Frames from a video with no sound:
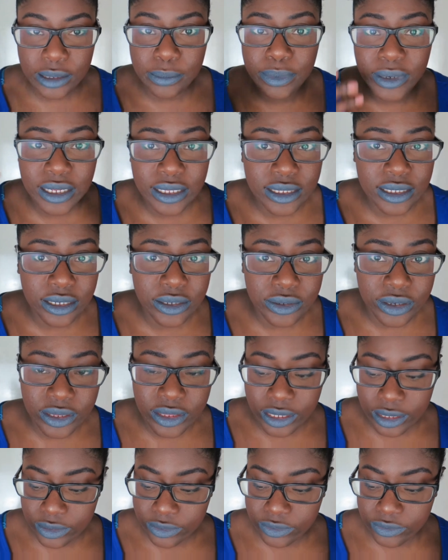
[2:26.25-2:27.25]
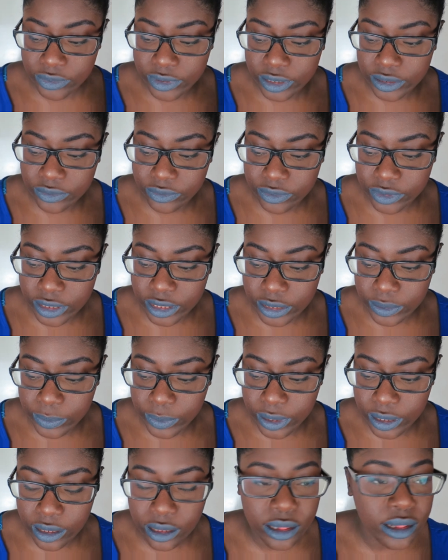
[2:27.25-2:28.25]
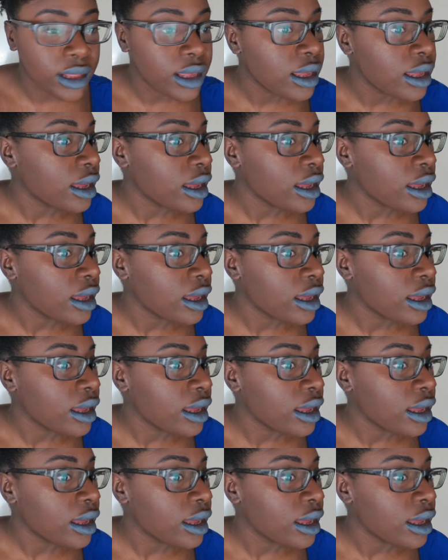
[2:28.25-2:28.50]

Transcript: Like it blends out I think really really well.